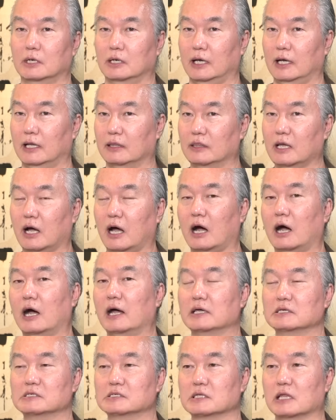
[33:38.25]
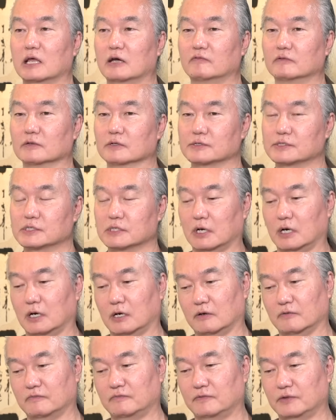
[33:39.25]
at the highest levels
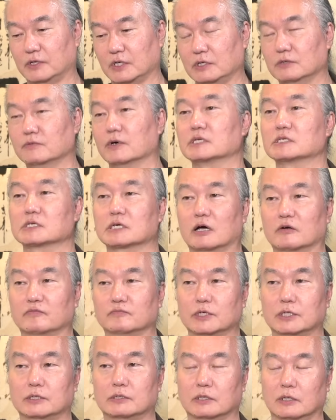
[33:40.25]
of the US government,